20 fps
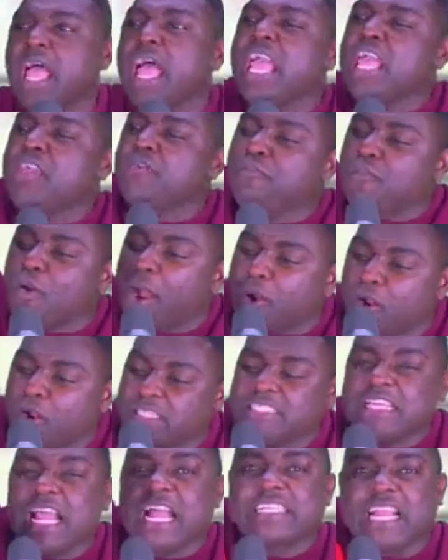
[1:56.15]
They feel
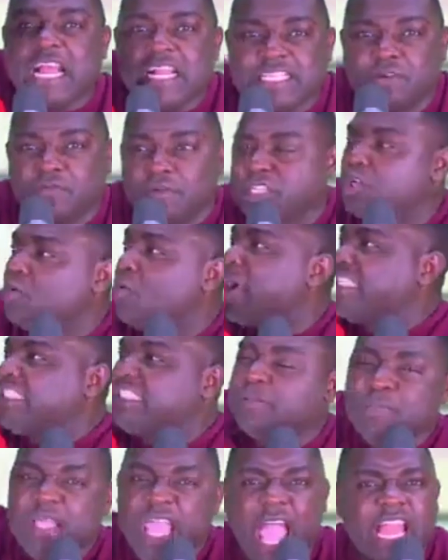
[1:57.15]
say they are bigger than
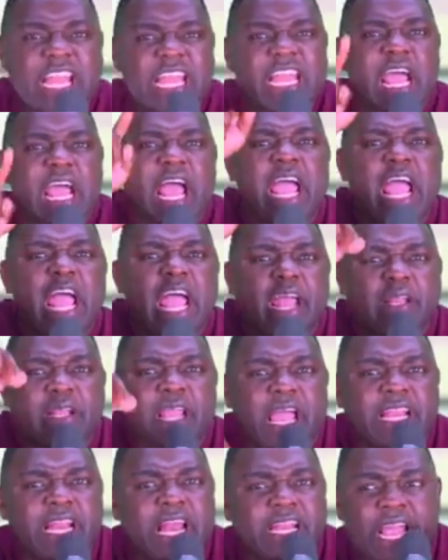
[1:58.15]
Ghana. They feel say
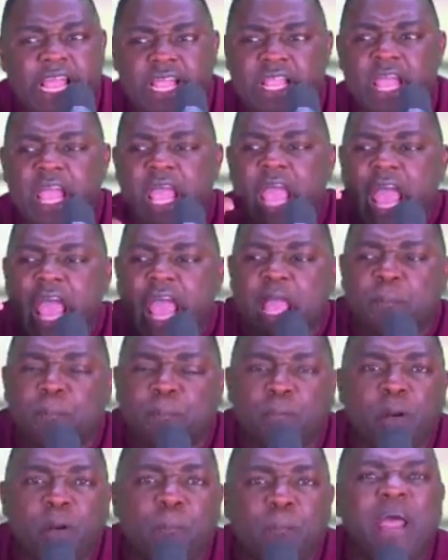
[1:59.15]
if you are not in the
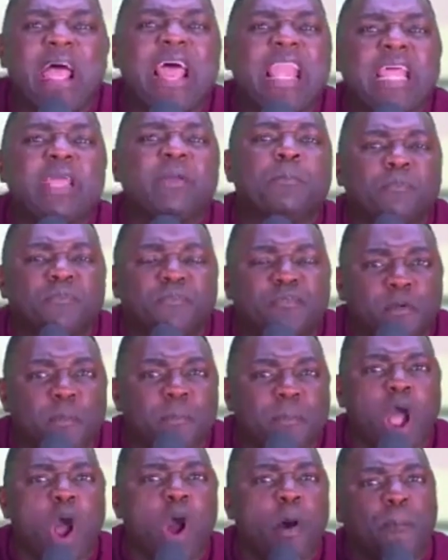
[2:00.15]
Ashanti region where Jimmy
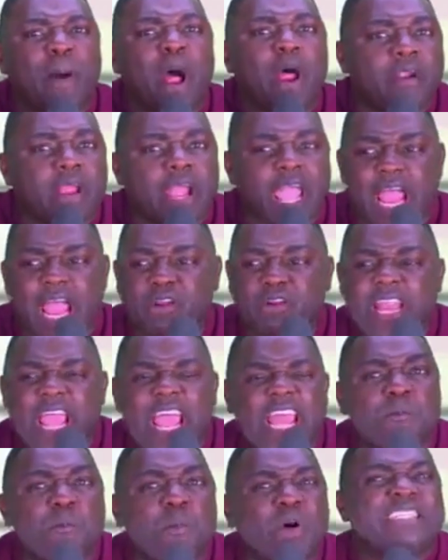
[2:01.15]
and then
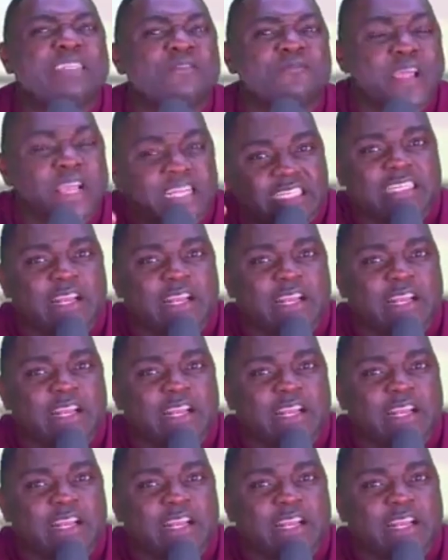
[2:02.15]
a